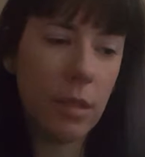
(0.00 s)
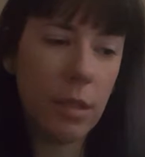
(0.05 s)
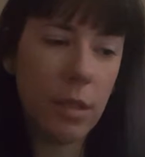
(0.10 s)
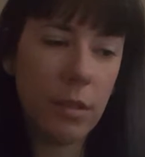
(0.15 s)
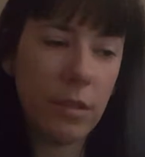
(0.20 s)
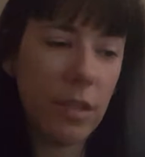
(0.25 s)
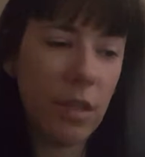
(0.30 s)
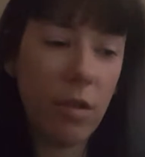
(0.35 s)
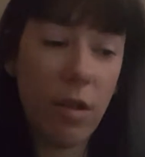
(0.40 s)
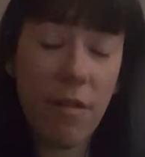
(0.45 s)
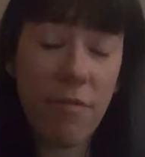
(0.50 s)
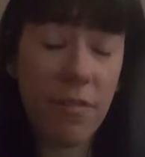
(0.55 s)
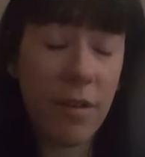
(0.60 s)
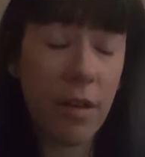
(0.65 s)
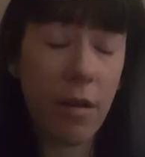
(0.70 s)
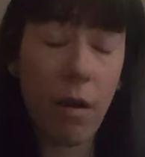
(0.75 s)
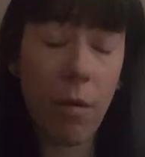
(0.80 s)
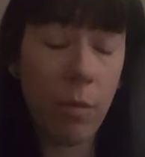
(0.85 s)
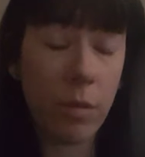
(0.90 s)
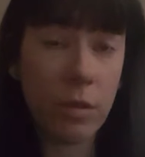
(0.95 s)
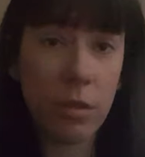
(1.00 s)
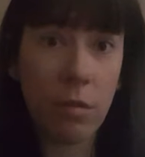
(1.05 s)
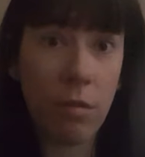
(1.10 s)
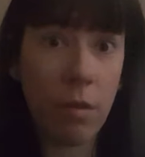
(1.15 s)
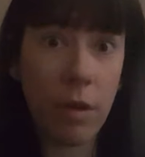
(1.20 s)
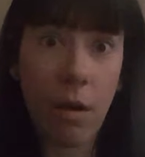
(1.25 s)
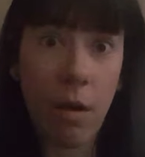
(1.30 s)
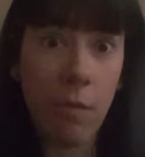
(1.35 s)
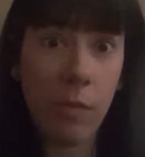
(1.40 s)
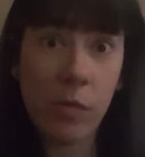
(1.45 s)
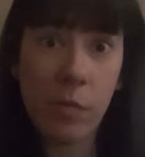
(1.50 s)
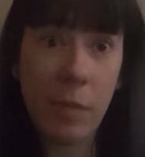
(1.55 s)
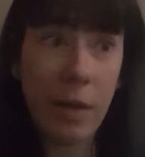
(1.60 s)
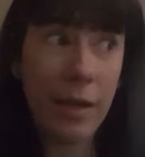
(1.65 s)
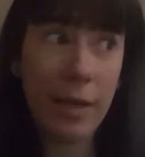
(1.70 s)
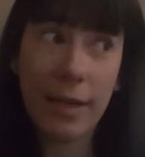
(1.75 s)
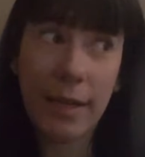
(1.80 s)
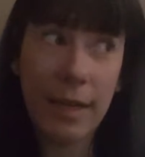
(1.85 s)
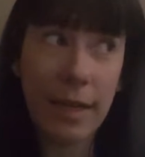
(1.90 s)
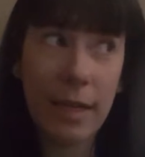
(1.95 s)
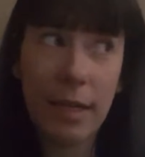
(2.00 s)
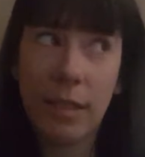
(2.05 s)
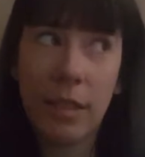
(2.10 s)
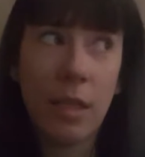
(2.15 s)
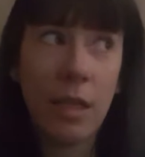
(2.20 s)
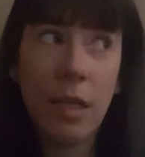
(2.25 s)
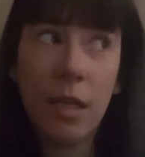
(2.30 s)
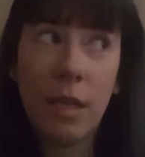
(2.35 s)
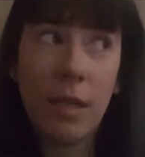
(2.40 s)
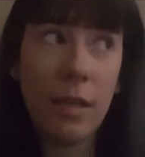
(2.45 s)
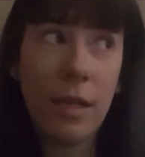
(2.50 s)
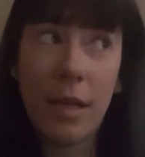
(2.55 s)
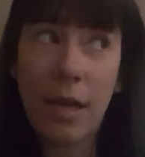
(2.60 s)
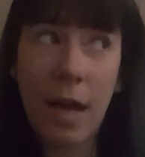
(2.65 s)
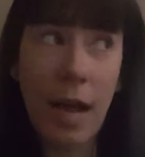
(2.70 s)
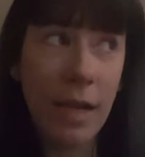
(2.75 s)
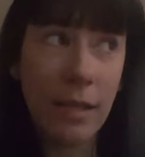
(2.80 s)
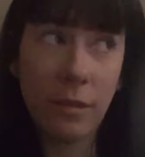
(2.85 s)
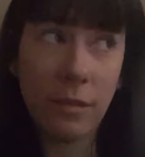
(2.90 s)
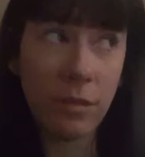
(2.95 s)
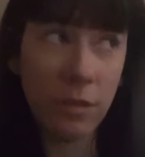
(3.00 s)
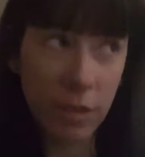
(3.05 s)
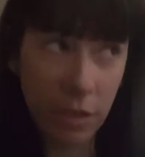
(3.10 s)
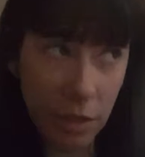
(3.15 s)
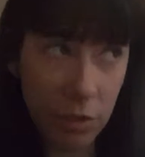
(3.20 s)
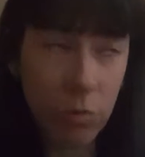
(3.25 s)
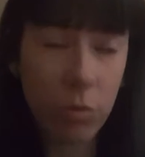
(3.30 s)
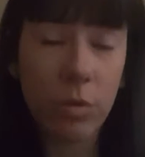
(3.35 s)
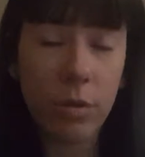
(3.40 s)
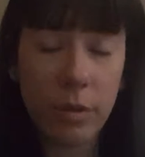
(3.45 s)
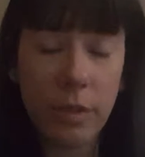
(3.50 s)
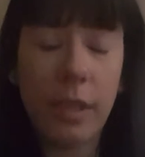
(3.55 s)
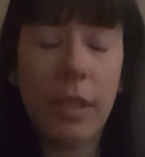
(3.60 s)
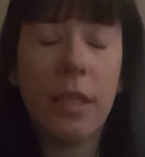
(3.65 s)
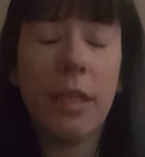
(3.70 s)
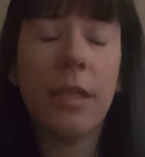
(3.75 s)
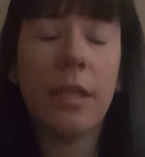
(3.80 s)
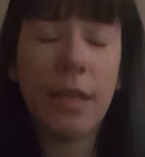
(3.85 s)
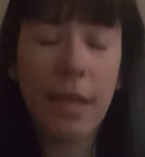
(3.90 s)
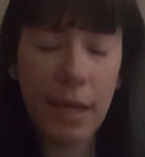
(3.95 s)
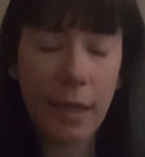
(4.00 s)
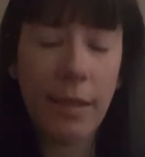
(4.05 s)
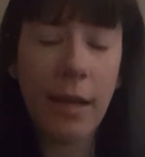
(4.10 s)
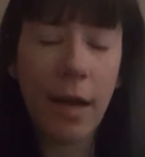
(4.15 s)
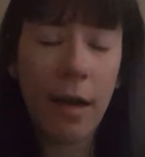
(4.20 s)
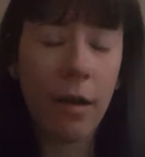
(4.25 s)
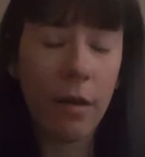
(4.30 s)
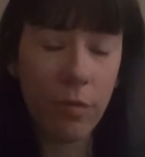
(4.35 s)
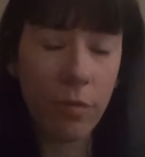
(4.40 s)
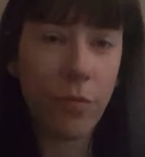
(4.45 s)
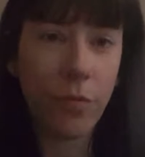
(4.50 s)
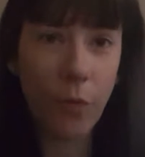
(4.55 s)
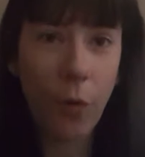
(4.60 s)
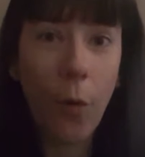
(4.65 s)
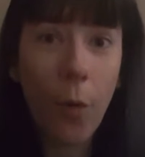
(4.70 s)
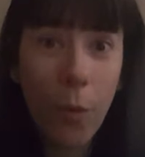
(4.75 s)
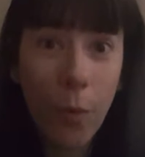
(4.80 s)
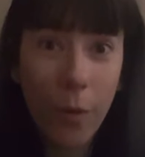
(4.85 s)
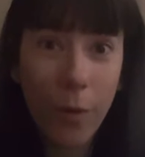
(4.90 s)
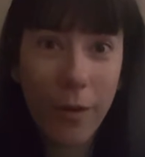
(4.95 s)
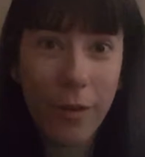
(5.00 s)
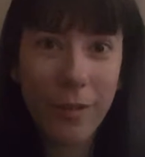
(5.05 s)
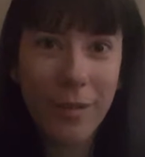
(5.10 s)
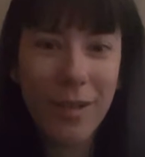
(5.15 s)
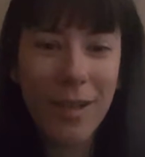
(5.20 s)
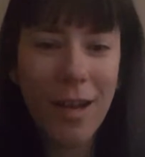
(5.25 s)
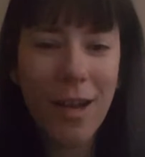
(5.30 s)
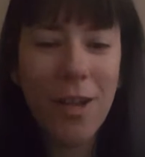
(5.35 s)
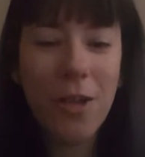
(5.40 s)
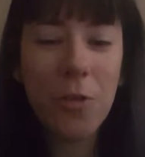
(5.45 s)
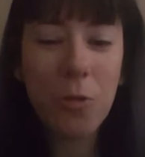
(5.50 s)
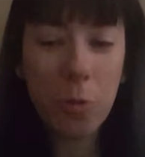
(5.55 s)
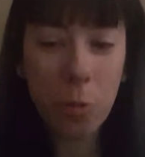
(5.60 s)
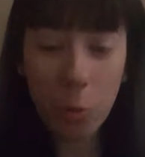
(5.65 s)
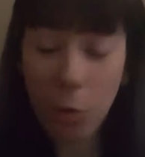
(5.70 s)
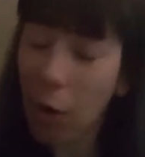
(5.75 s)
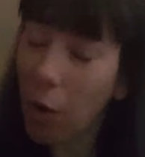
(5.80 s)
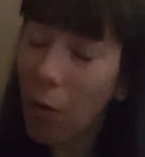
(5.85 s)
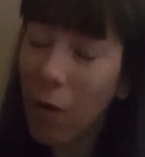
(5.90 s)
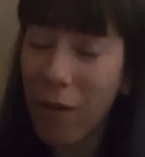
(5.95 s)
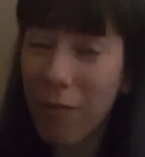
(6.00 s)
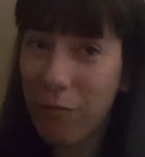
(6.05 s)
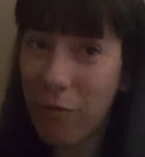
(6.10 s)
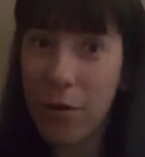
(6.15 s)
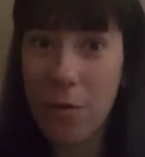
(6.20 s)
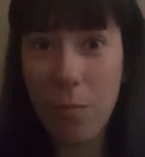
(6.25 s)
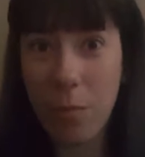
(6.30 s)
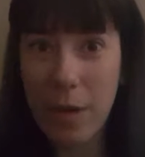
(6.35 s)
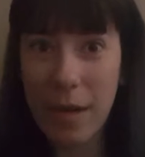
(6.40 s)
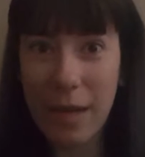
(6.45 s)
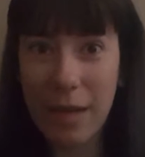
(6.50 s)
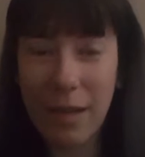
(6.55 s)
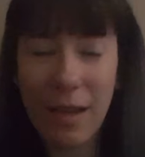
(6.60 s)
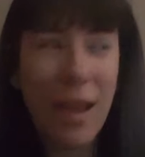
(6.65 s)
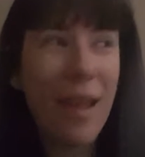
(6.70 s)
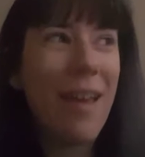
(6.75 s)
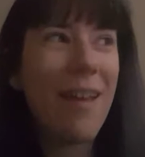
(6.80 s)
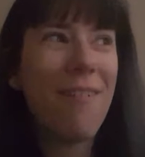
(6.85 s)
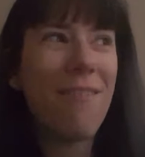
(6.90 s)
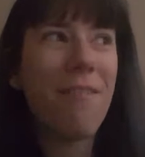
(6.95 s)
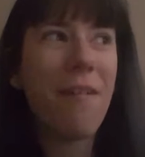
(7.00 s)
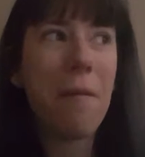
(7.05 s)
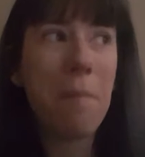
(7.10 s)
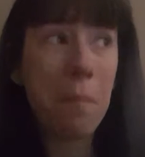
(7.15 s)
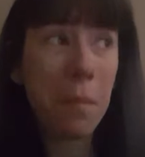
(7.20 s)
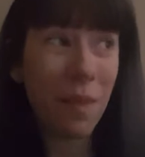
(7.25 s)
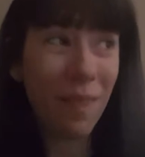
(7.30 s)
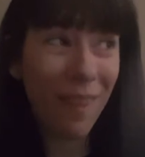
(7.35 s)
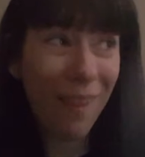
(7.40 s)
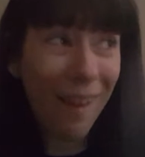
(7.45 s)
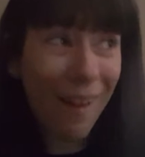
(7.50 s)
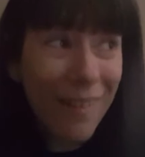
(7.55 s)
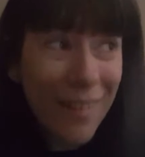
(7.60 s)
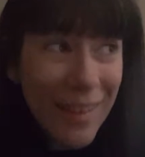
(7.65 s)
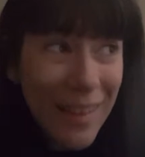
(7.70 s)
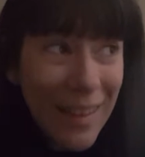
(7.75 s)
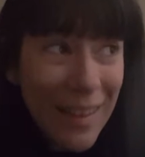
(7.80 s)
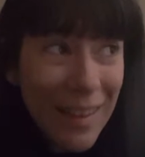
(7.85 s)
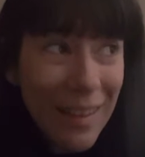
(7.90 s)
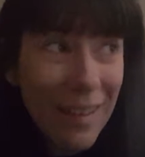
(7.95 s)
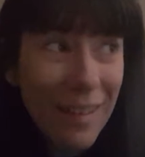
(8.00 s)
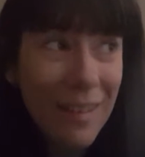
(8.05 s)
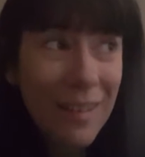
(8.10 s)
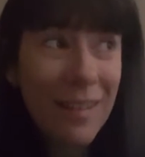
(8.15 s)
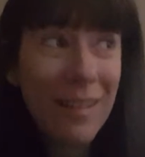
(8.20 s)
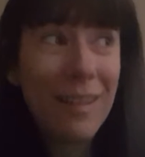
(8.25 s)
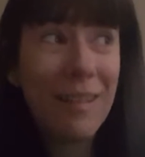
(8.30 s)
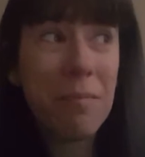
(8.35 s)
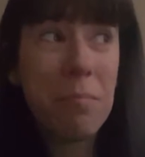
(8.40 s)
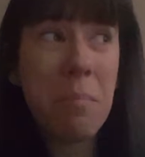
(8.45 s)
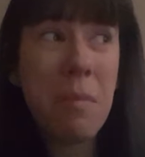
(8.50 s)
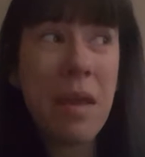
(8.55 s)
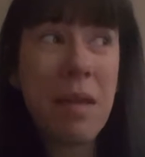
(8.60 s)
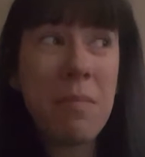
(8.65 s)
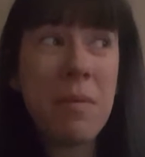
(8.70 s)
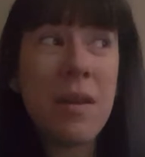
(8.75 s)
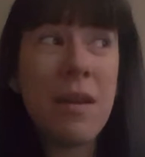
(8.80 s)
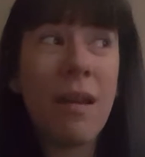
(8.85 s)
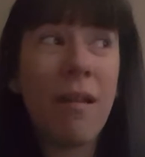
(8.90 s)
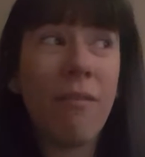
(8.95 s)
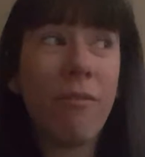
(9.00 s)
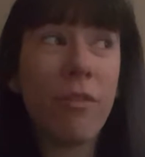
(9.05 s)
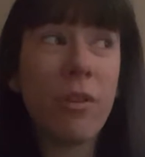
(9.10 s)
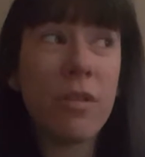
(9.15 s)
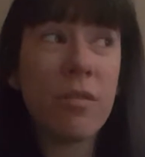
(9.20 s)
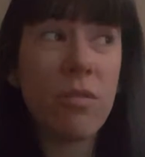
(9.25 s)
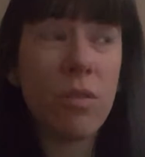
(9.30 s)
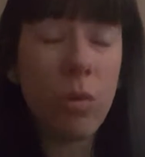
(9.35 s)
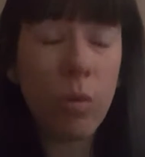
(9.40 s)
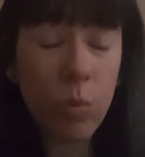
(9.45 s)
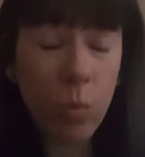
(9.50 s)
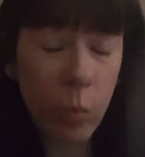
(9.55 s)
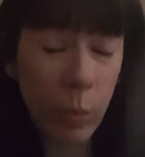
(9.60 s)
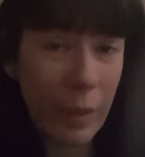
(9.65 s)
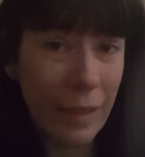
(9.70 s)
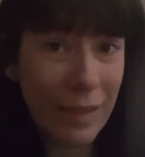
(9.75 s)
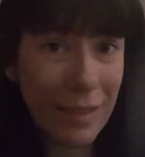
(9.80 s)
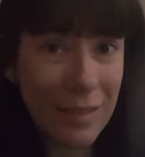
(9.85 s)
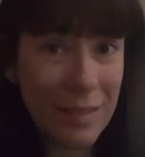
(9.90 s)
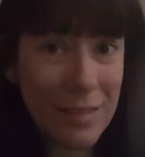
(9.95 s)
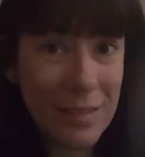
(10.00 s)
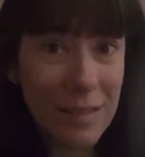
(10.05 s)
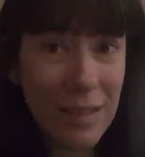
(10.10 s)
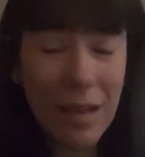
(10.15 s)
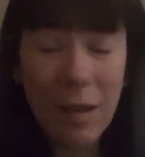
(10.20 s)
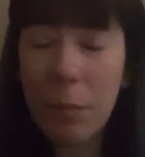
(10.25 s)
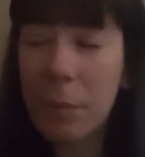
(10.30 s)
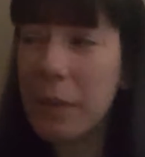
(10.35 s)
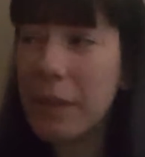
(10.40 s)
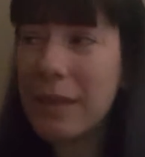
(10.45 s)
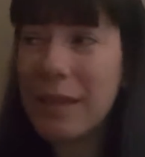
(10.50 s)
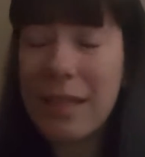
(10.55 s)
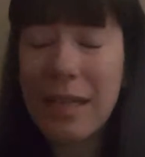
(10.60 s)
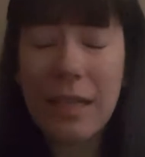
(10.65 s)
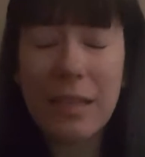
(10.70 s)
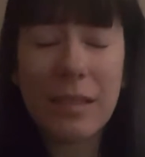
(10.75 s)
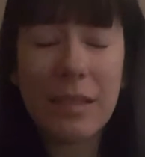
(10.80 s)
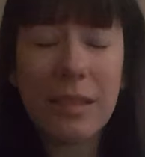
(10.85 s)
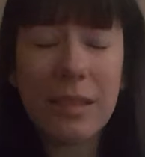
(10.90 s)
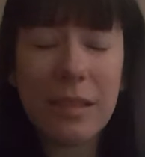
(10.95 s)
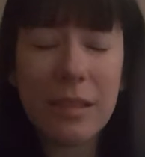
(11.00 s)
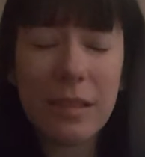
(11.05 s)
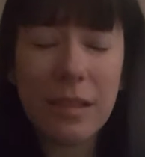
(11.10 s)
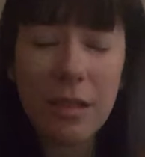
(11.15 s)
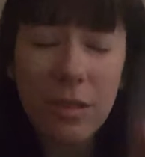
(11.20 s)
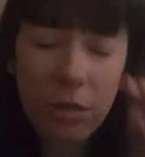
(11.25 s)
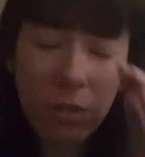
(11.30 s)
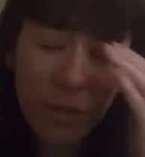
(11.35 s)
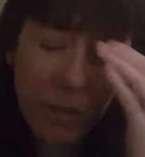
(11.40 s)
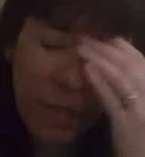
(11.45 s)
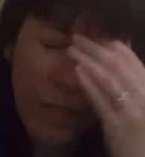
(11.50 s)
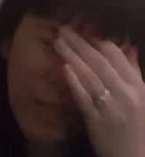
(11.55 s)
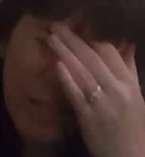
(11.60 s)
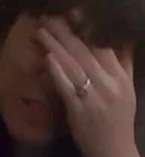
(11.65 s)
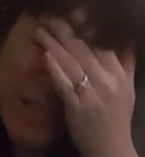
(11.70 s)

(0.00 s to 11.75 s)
until I figure out what's going on with Medicaid, that I literally cannot afford to go every week. If I'm lucky, maybe every 2 weeks. But that's still a